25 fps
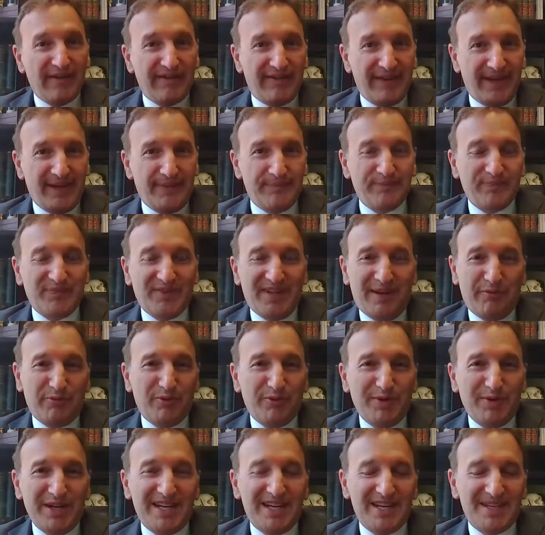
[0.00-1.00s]
awe of him.
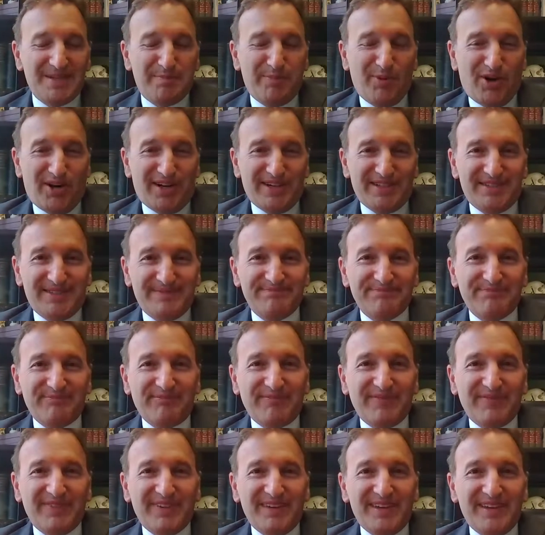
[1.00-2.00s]
I would read his books.
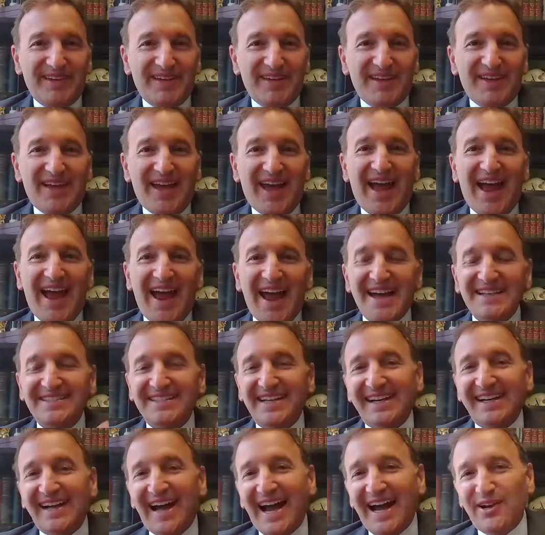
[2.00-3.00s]

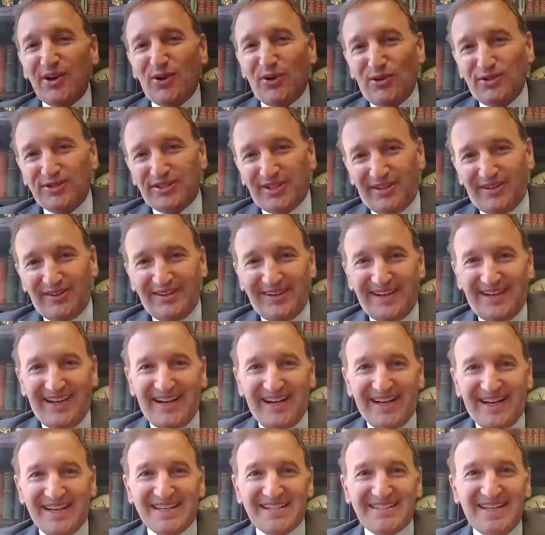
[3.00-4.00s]
As I got
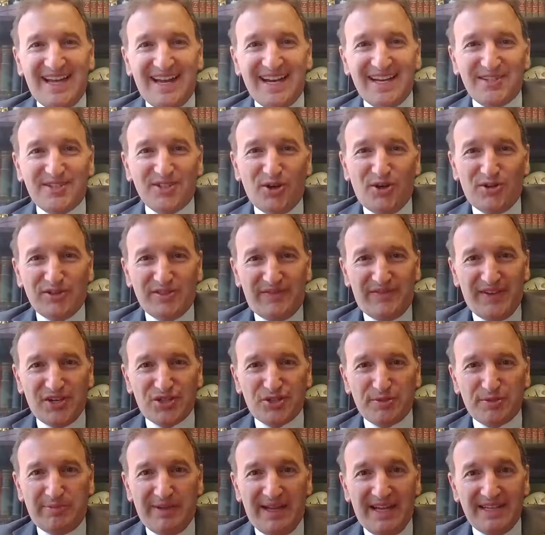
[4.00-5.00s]
older and I decided to go into
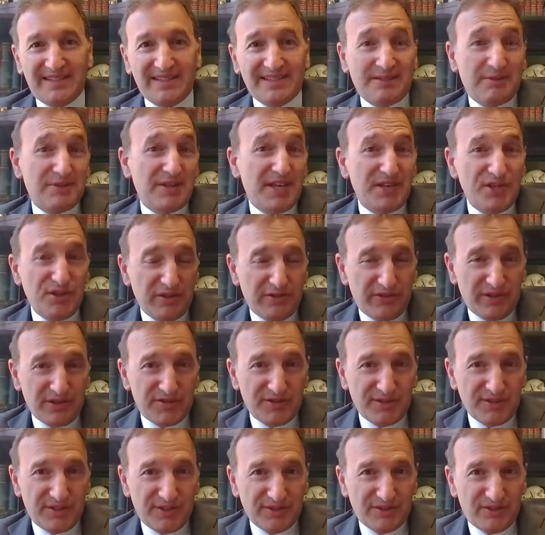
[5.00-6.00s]
facial plastics, I was at
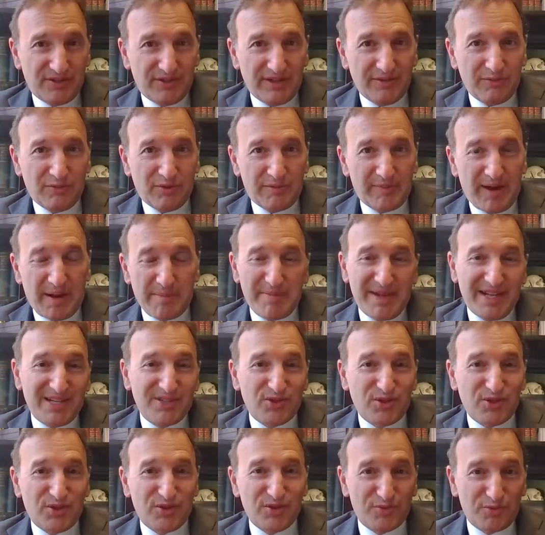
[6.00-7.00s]
University of Illinois, where my
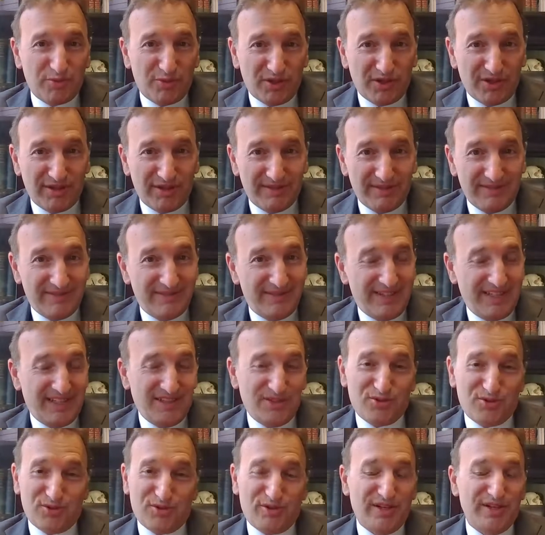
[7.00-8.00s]
mentors were
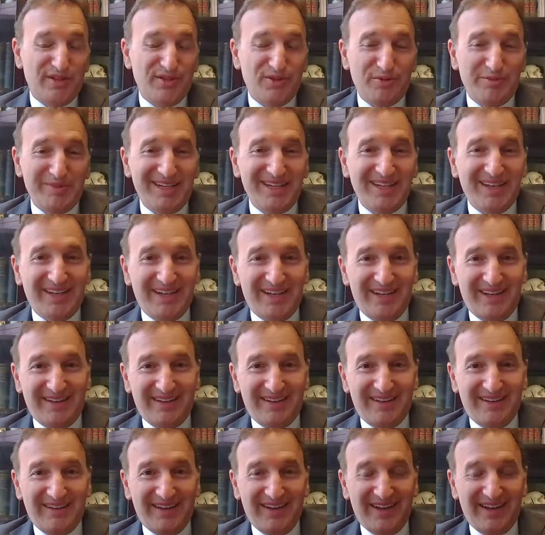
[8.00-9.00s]
Dean Toriumi
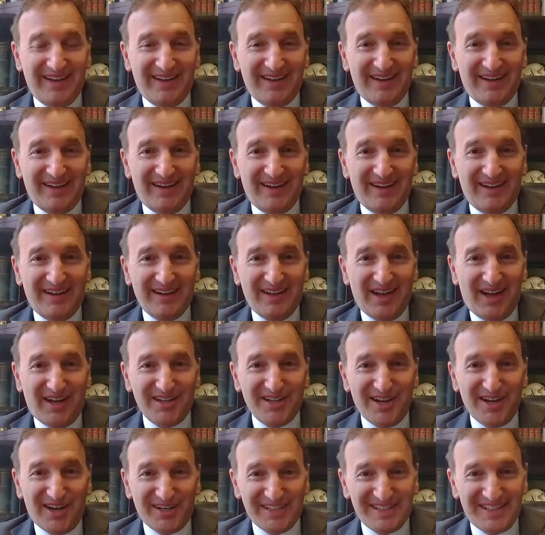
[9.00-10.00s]
and
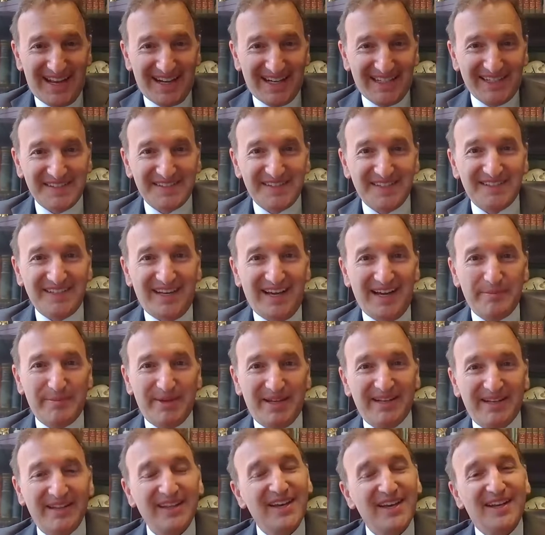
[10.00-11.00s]
a young attending at the
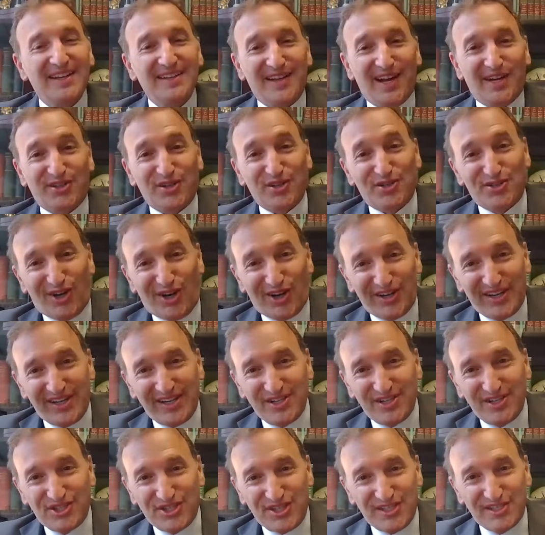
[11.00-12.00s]
time, and Dr.
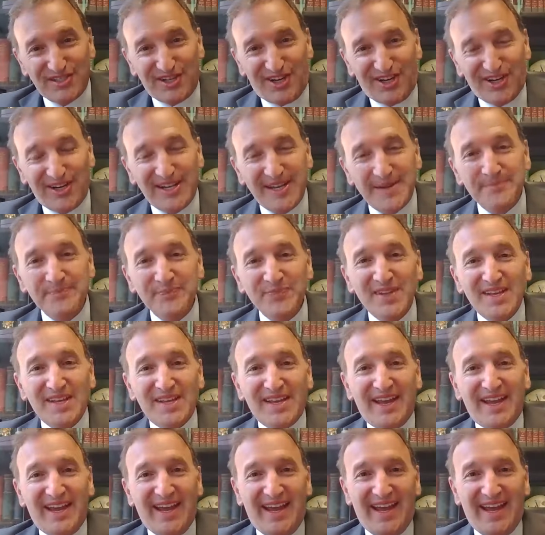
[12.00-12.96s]
Tardy, Gene Tardy.